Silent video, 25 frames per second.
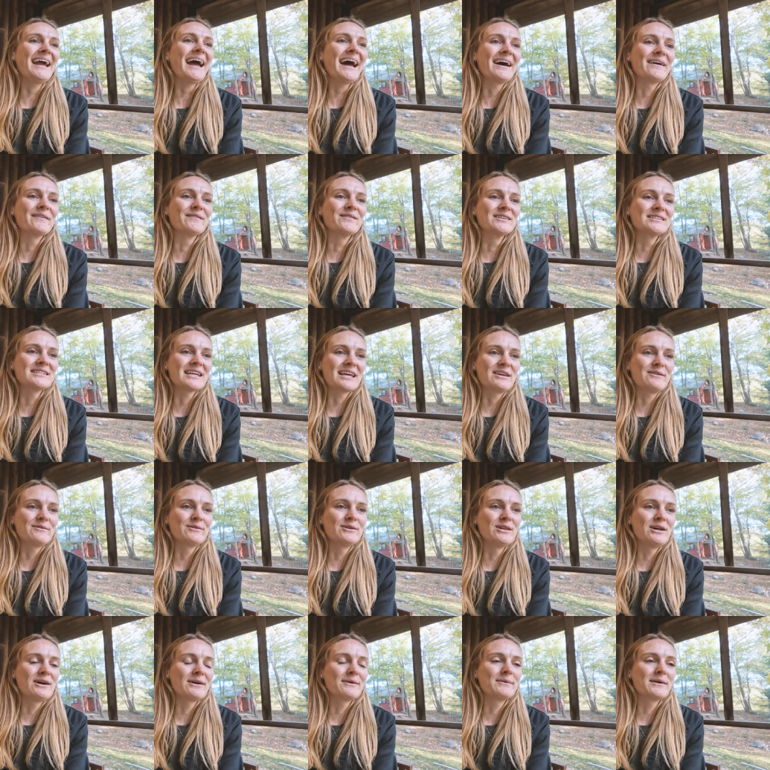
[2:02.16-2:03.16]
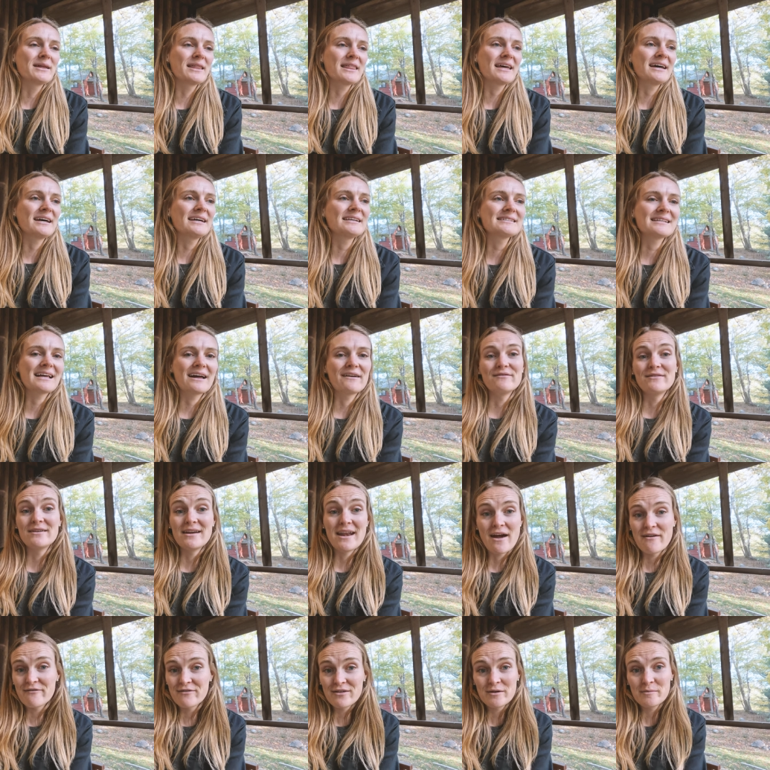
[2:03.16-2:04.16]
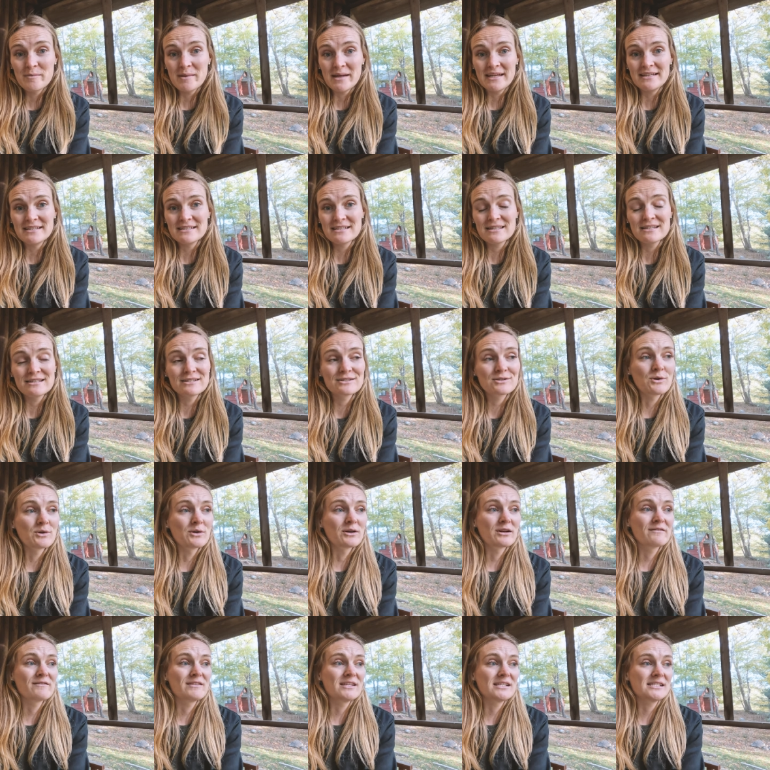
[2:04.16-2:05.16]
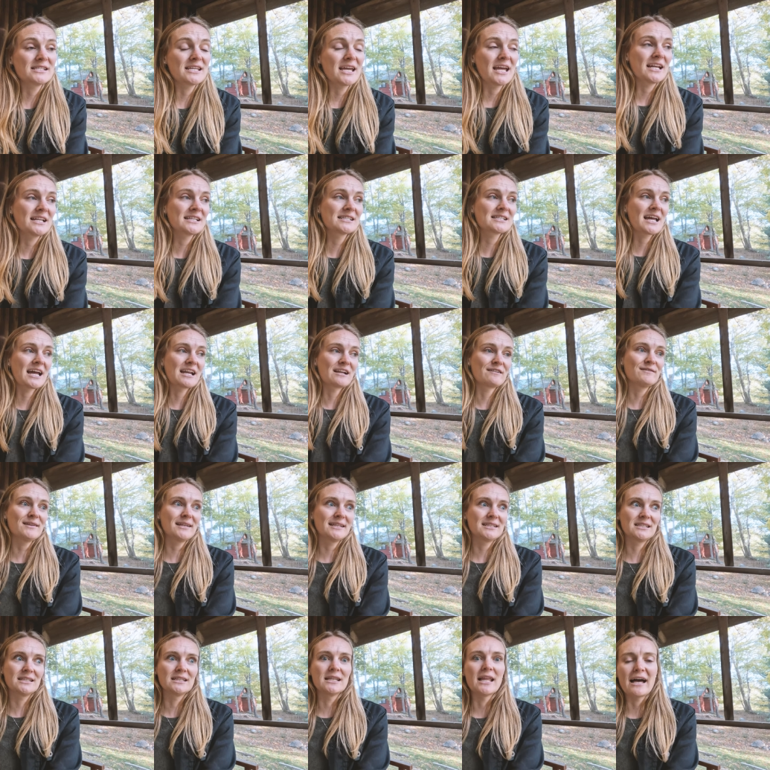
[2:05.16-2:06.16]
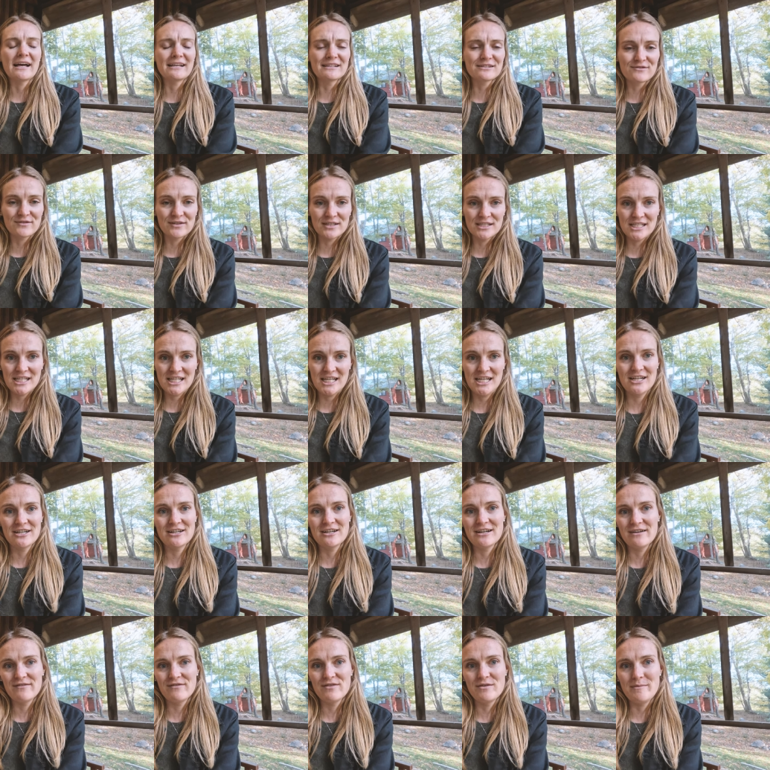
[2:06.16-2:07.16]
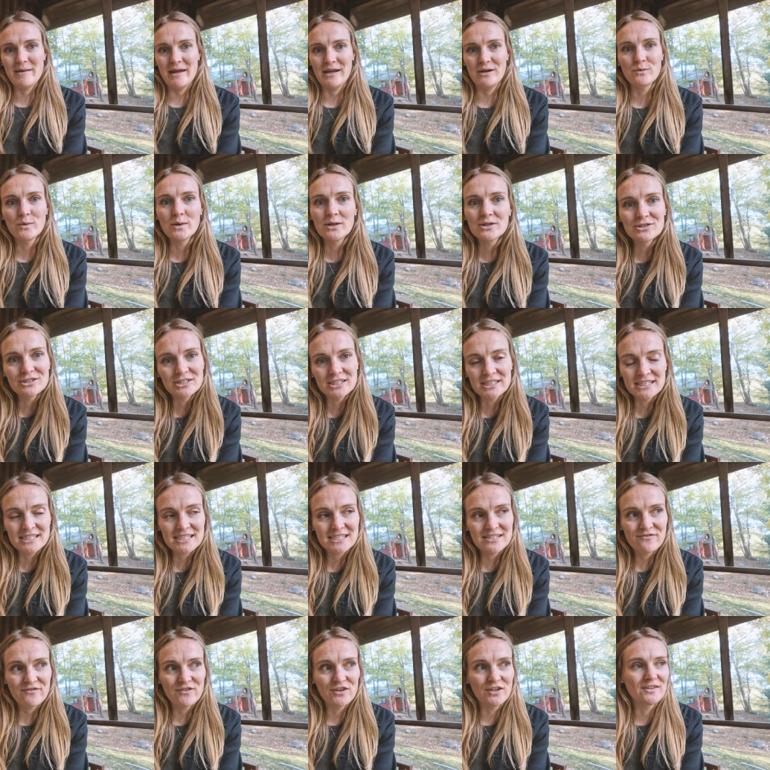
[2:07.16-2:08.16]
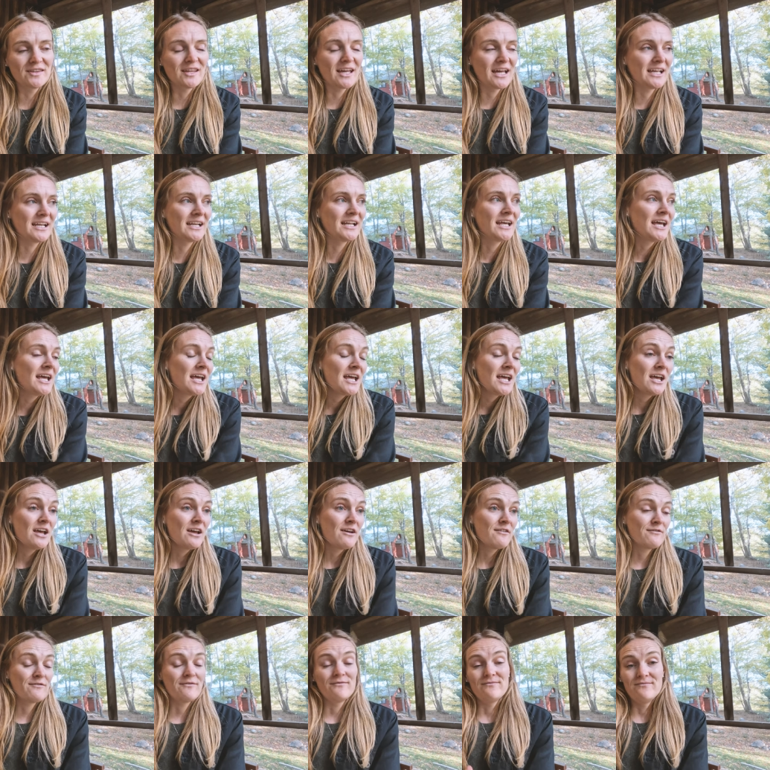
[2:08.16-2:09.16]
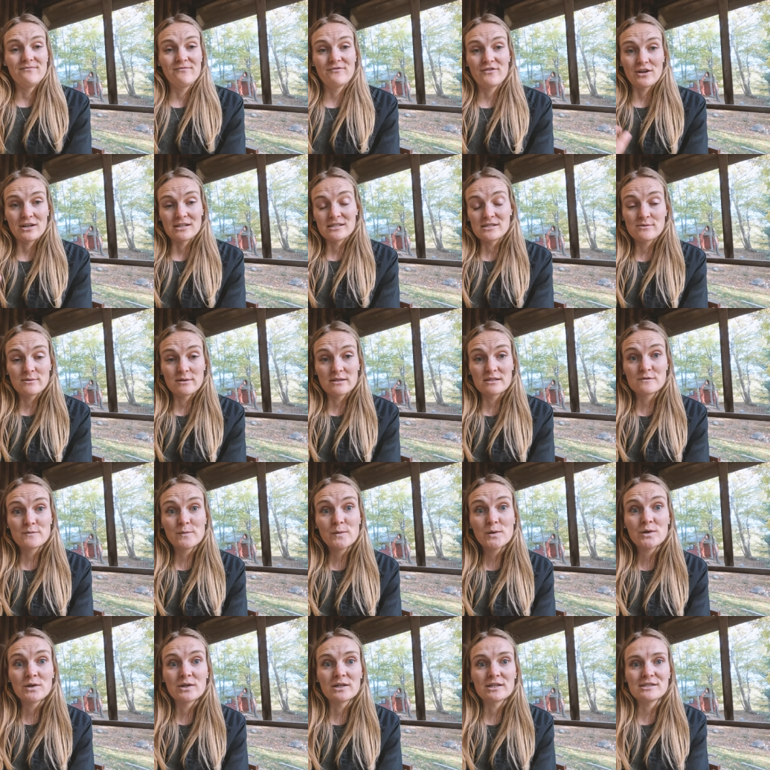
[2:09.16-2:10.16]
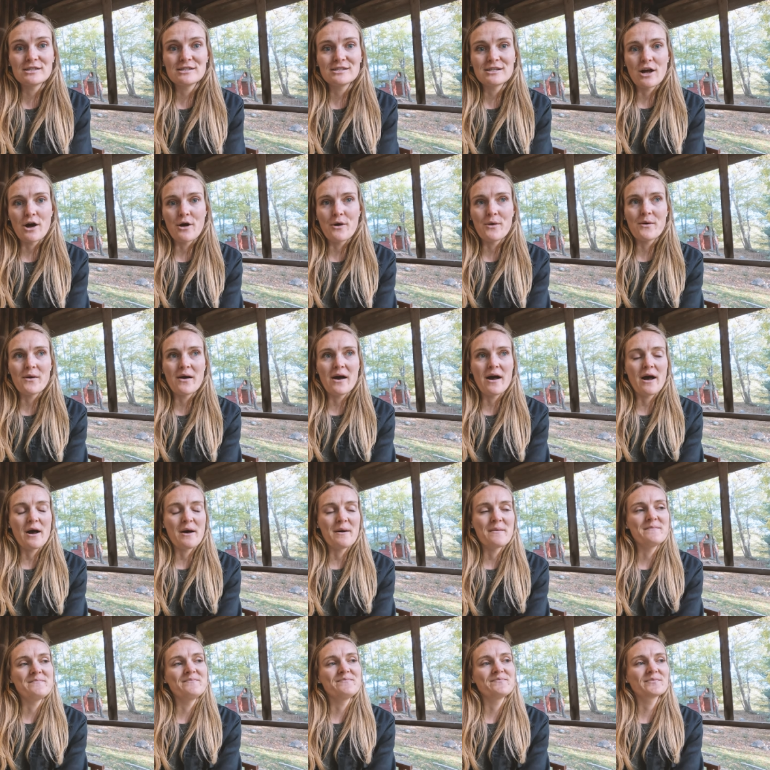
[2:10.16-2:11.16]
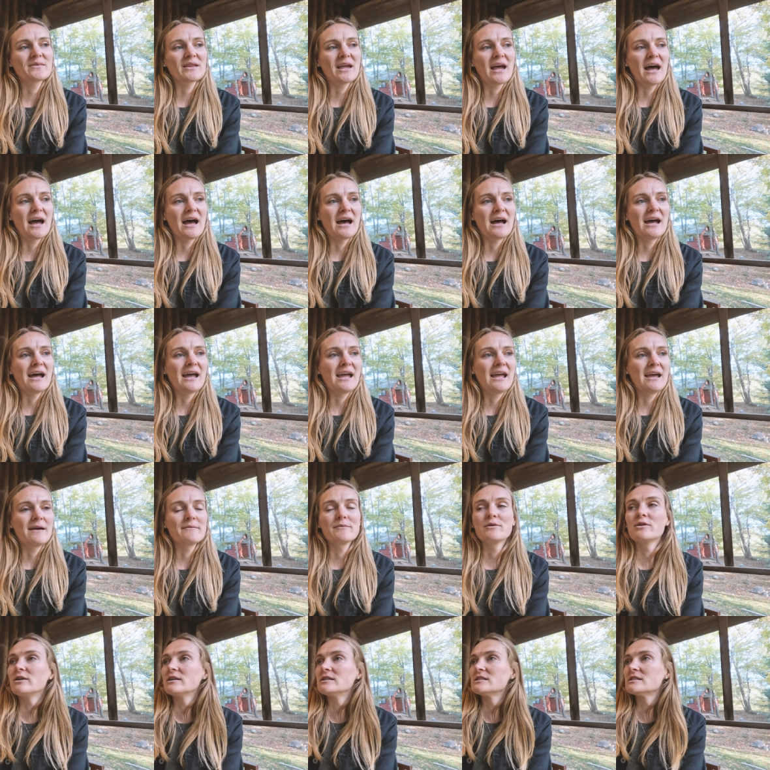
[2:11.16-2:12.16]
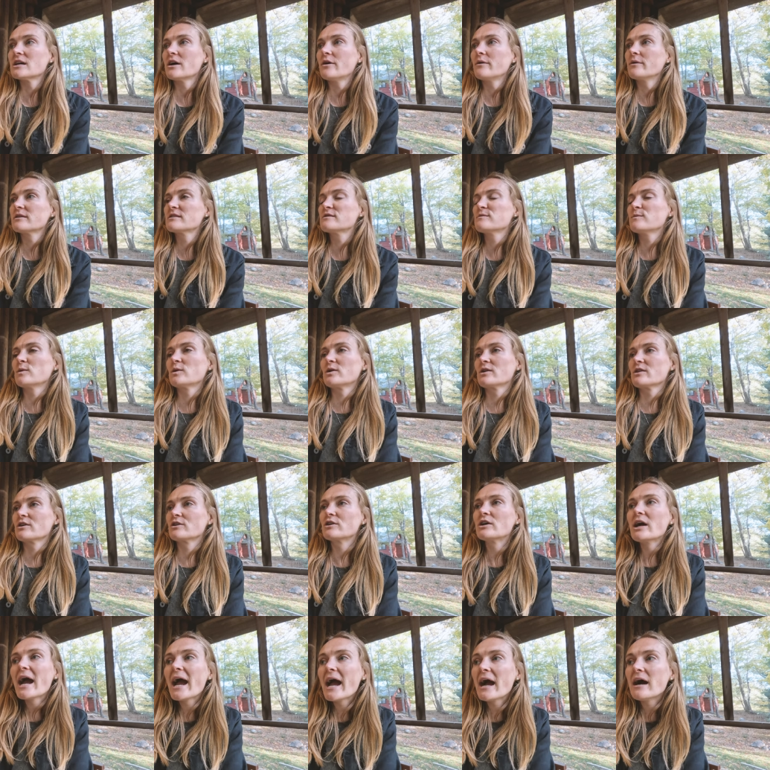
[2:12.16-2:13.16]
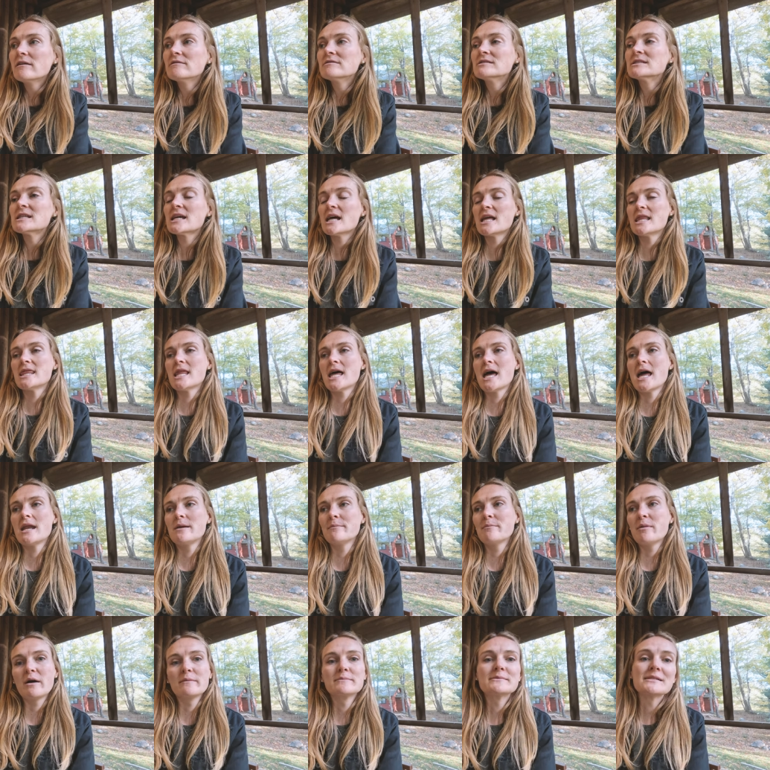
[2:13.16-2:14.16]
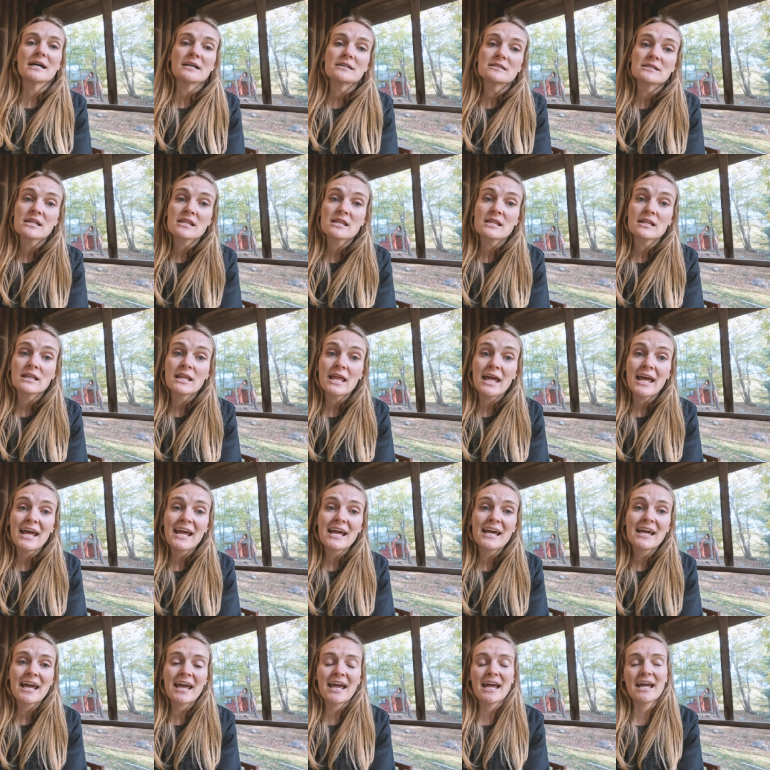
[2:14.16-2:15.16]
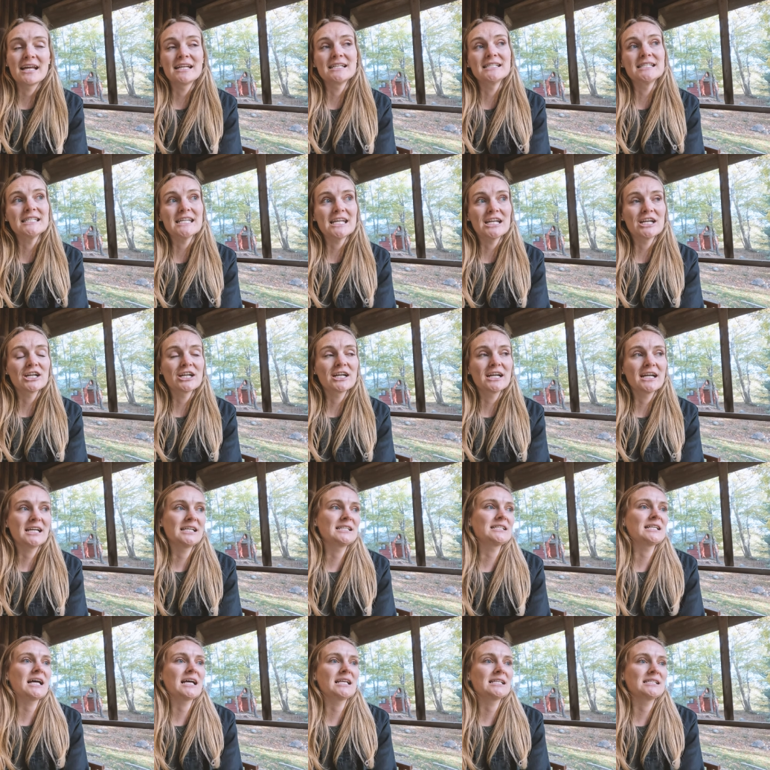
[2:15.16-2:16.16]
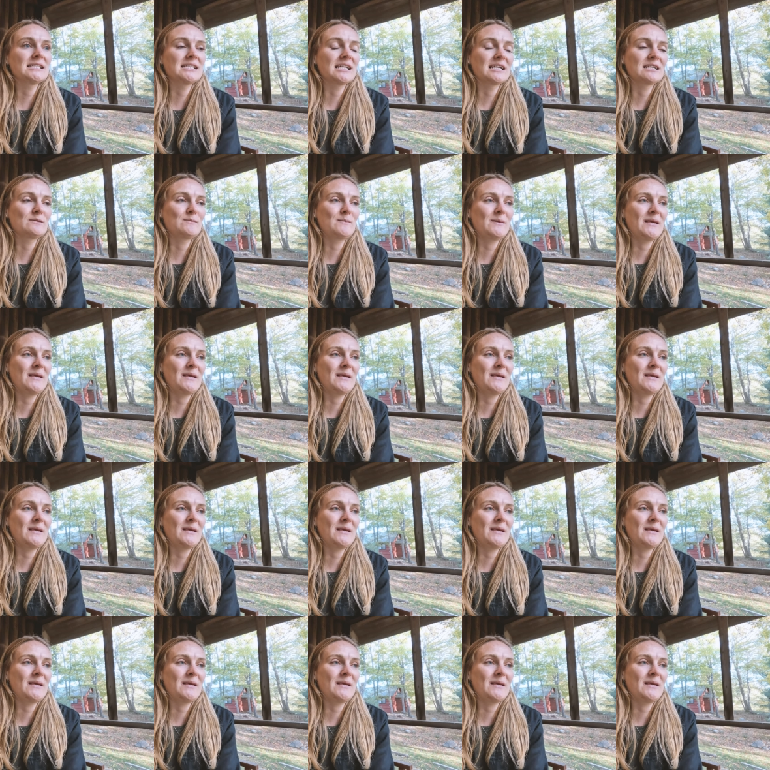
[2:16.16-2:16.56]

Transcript: yeah, we'll take you along with us. I've never been to this corner of the state. It's kind of like the last frontier of the Maine wilderness for that for us to explore. So um, I am going to go explore the grounds and and then pop down to the lake. And dinner is at 6